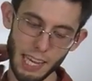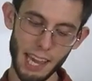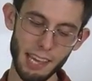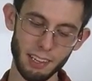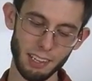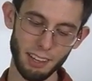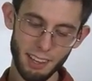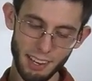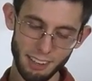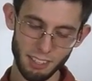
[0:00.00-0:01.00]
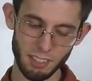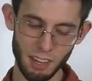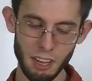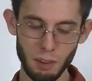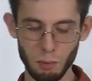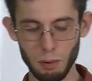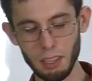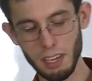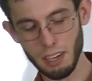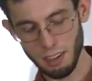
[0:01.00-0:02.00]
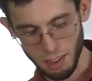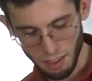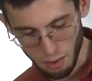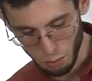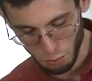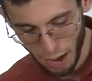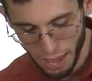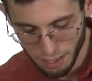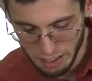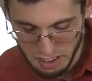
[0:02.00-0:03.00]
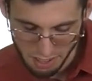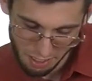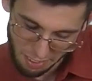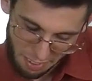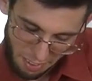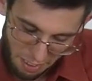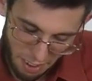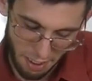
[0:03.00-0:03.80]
tail is really rat-like. Uh,